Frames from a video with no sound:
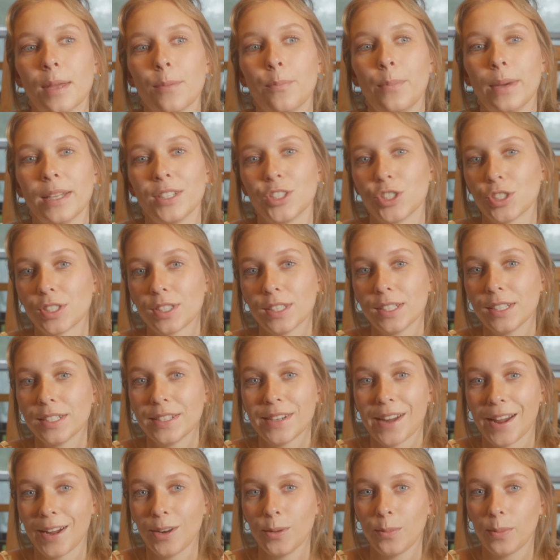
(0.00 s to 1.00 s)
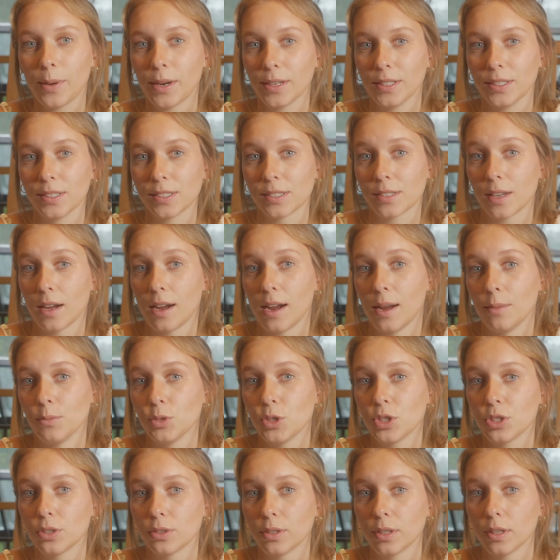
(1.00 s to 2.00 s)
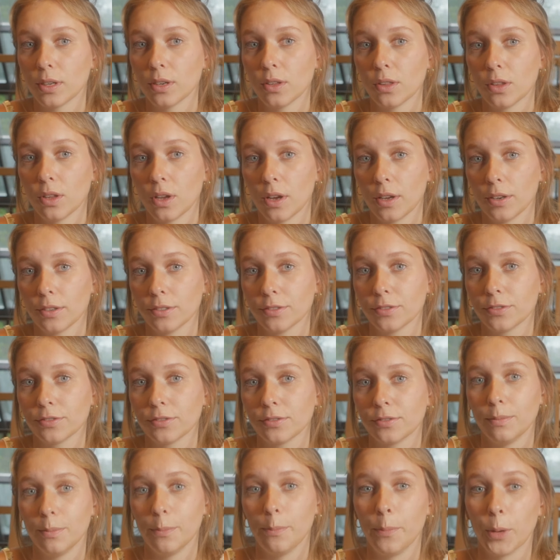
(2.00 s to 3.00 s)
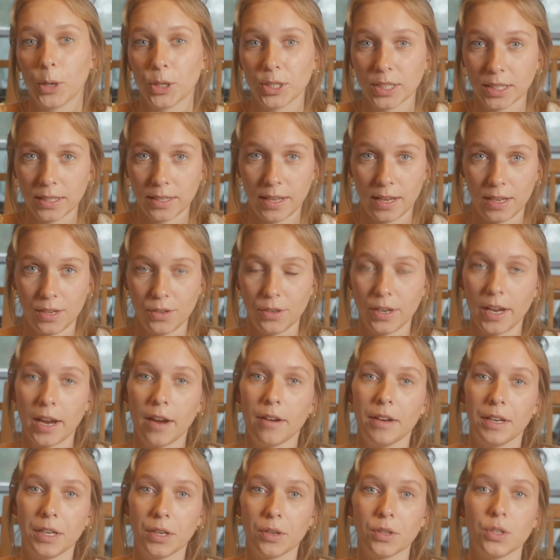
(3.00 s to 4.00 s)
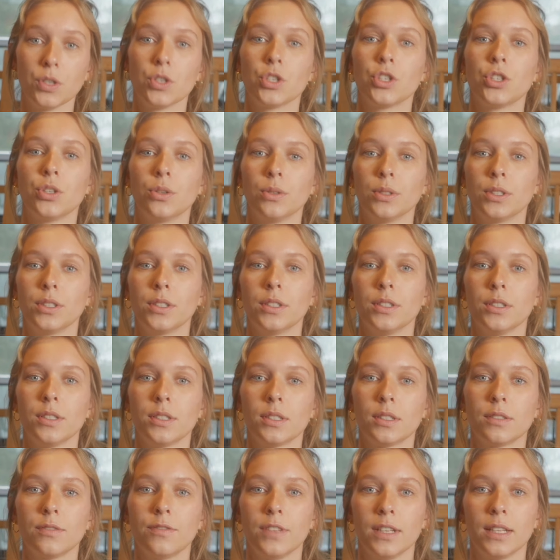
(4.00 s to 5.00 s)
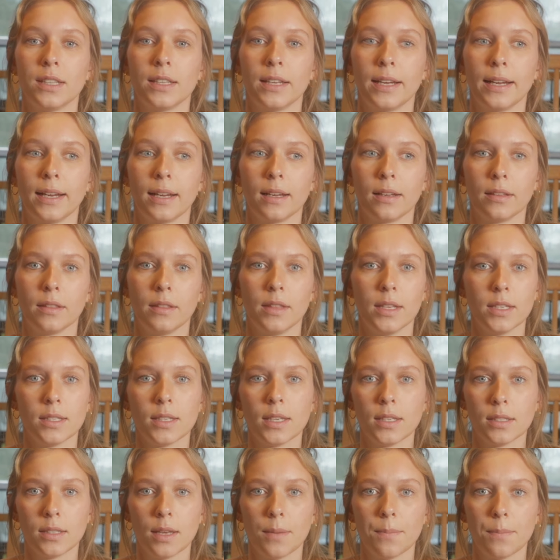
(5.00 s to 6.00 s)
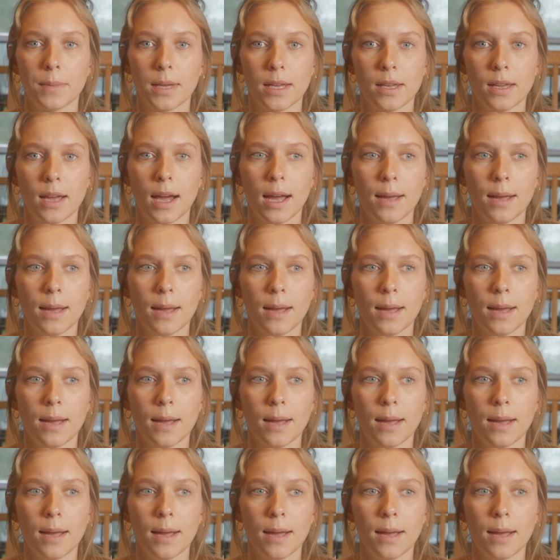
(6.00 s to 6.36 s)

but just the denial part is, I'm sure, a lot of burden that you're carrying on your shoulders, feeling like this isn't me.